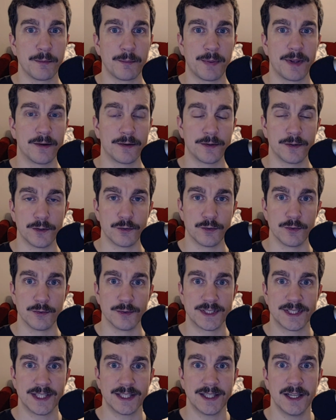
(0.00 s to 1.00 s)
Imperator
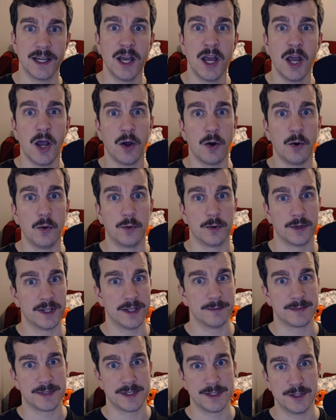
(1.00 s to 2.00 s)
Drusilla, or
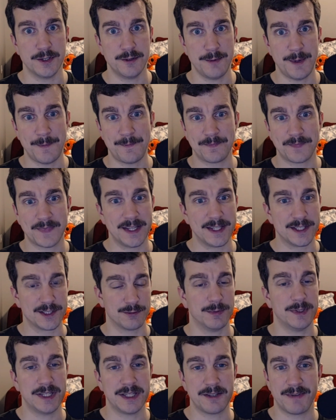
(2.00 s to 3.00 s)
him to Duma is
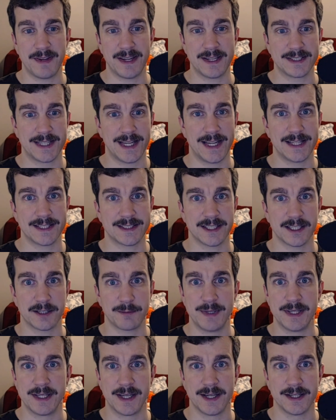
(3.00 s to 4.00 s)
really fantastic
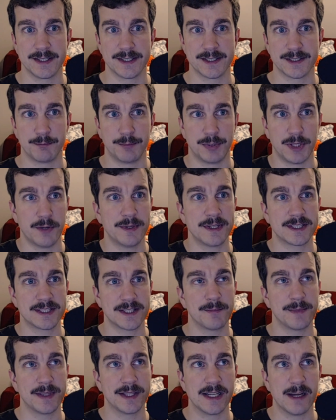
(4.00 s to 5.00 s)
because blowing
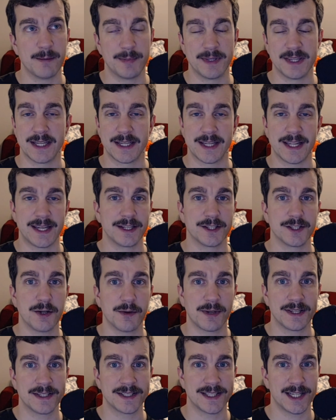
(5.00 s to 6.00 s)
something up and then getting
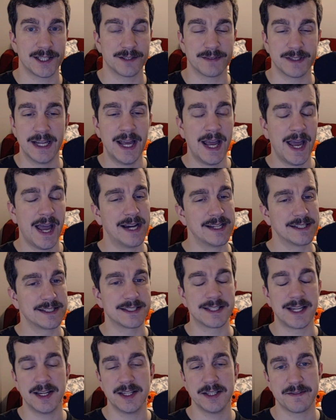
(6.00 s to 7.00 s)
tokens out of it has a
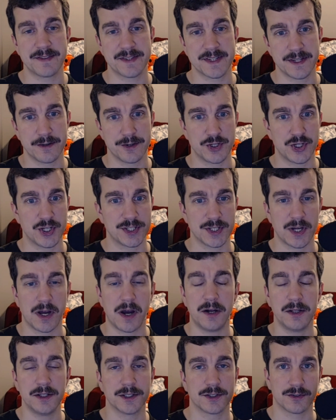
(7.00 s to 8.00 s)
ton of synergies
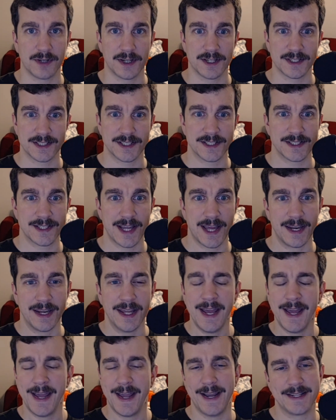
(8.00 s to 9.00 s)
all across the set.
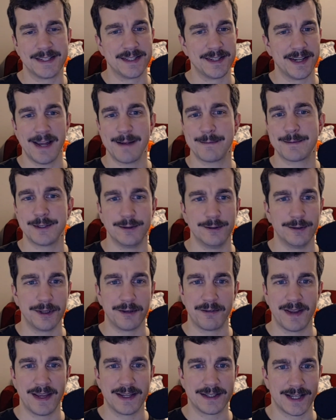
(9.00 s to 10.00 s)
It's an absolutely
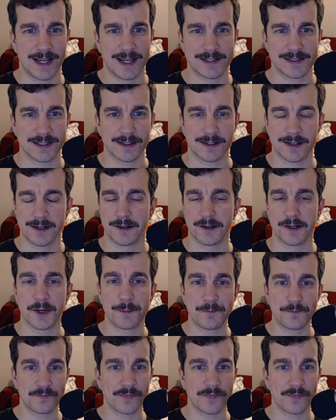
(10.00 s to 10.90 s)
fantastic card.